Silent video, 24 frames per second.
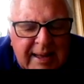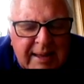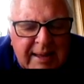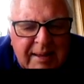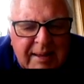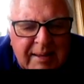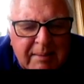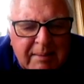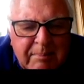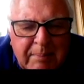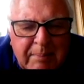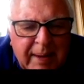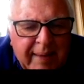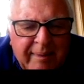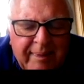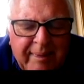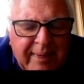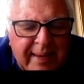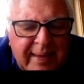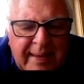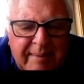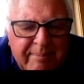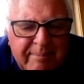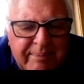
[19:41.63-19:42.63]
but
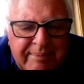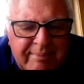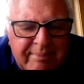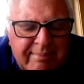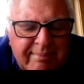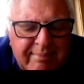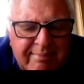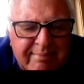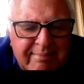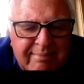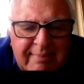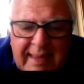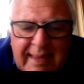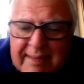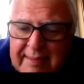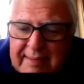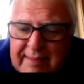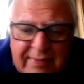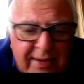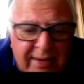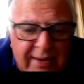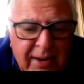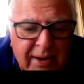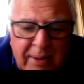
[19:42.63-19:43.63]
it
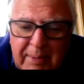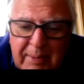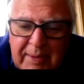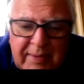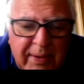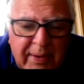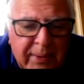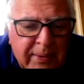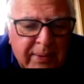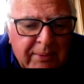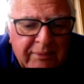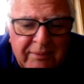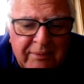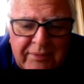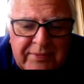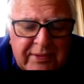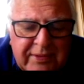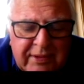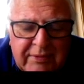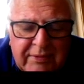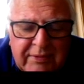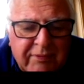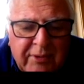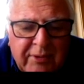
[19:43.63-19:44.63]
doesn't always
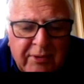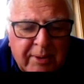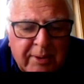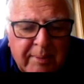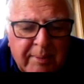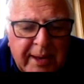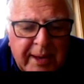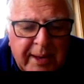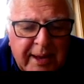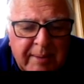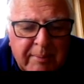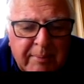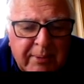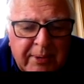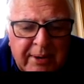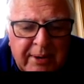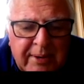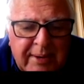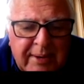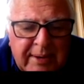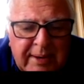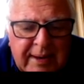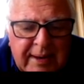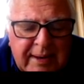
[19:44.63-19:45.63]
hold to form
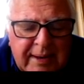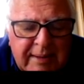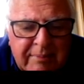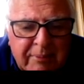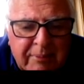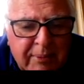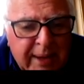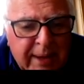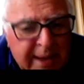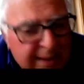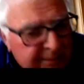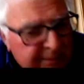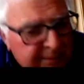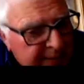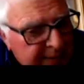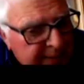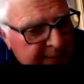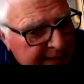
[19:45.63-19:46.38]
anymore. We